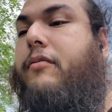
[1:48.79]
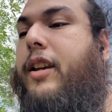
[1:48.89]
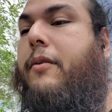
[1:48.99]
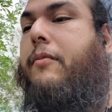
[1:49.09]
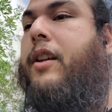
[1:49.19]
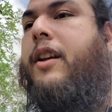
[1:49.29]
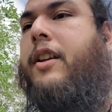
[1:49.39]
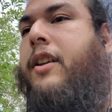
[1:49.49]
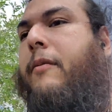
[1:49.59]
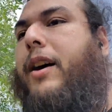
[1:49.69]
thing
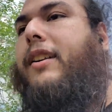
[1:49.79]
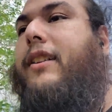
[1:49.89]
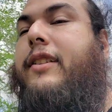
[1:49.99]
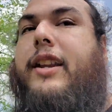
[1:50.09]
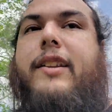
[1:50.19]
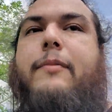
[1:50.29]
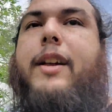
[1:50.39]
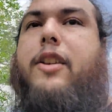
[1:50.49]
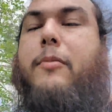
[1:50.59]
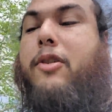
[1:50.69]
back then. That doesn't
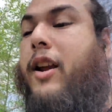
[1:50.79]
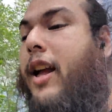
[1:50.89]
matter anymore.